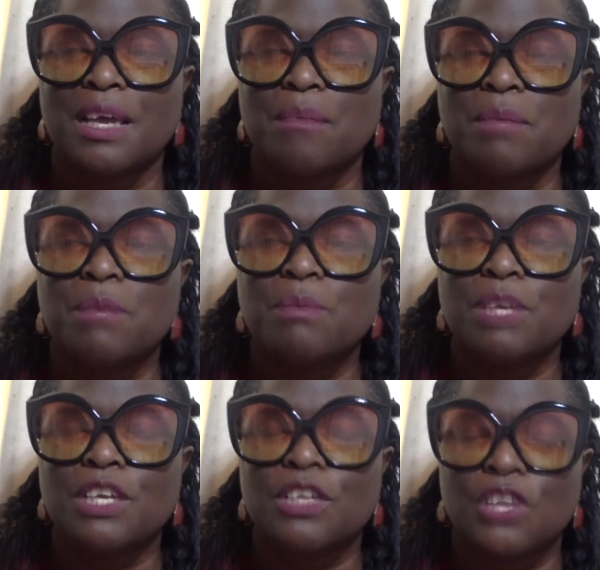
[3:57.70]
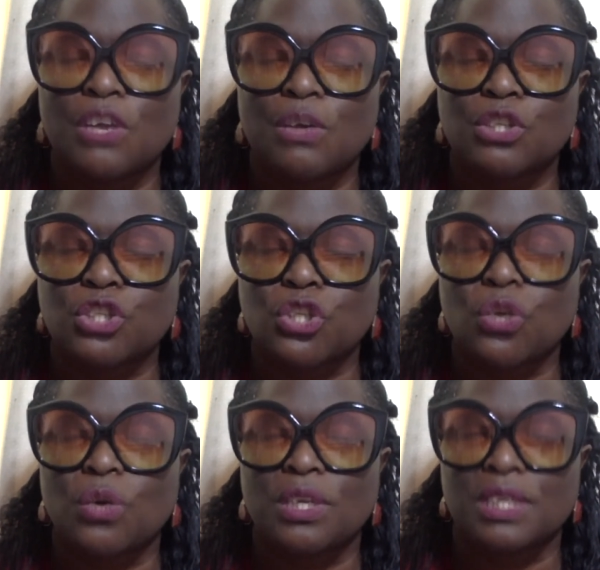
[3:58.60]
me being there and
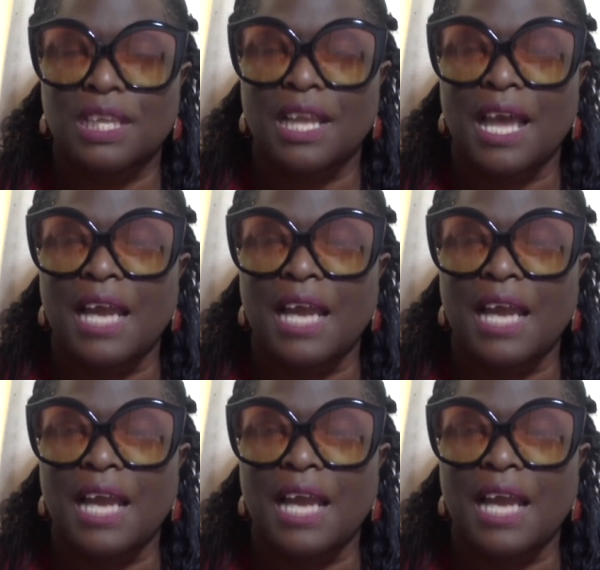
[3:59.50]
showing that I